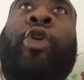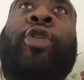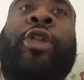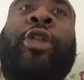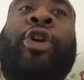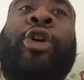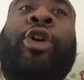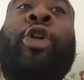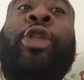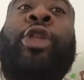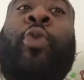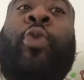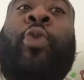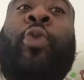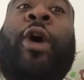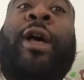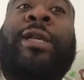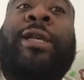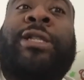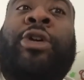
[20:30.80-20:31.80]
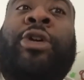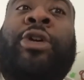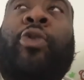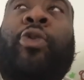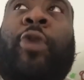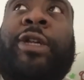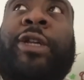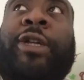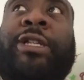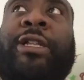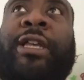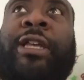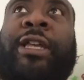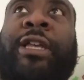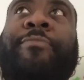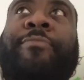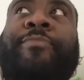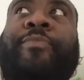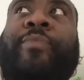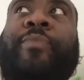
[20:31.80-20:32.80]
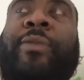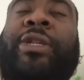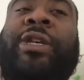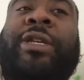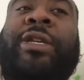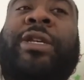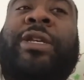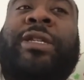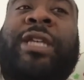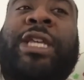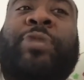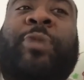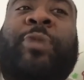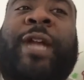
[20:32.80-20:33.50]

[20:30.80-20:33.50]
Gurley was elite until his knees went out.